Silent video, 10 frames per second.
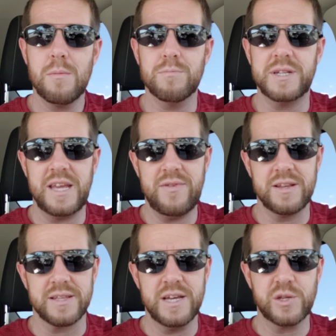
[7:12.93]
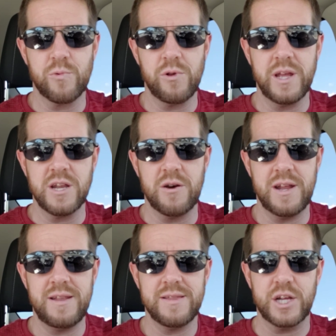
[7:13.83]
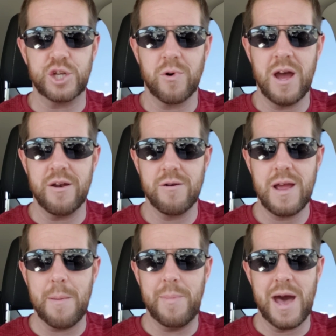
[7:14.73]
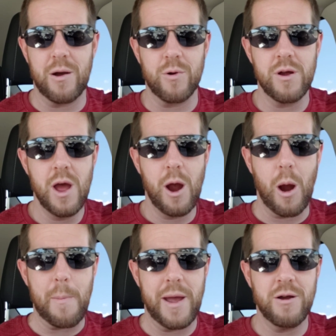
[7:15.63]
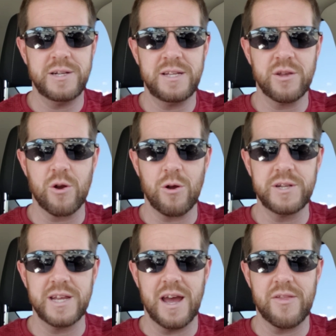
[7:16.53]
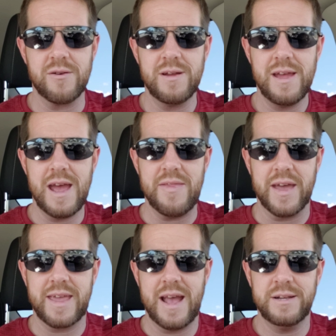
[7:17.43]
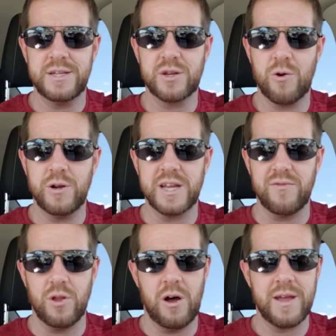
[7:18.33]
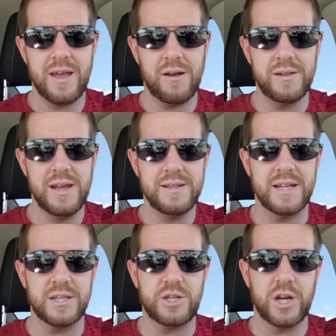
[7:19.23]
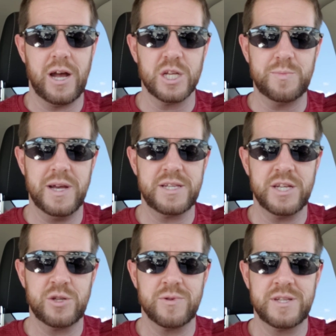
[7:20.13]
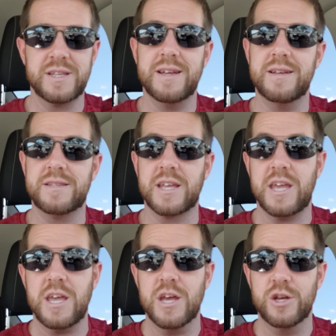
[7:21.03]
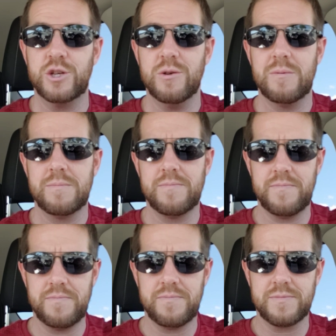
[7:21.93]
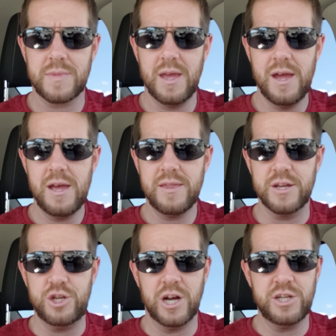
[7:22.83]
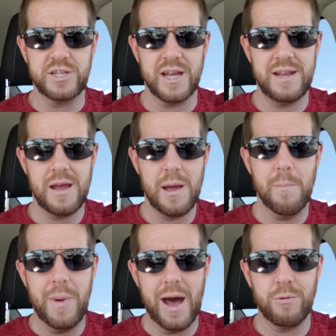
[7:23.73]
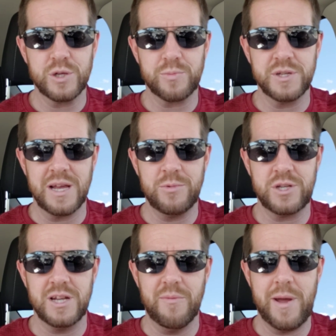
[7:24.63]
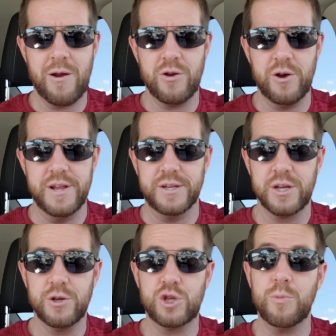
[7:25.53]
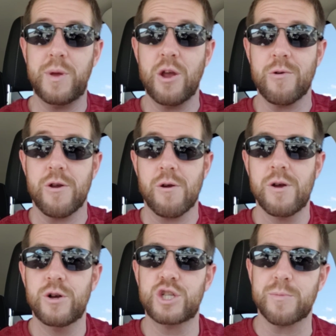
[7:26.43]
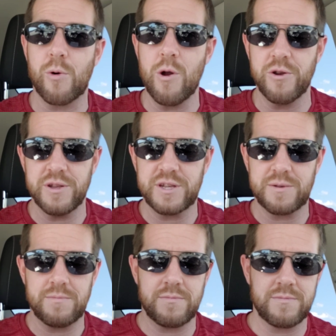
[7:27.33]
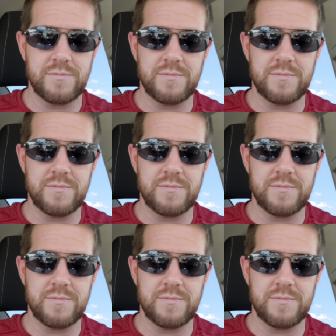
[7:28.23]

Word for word: Mattivi's latest ruling noted that Schreiner and Bauer are parenting the girl together and that Kansas courts have long held that the child's best interest is the key issue. The judge said Bauer's presumption of parenthood is superior to Marotta's.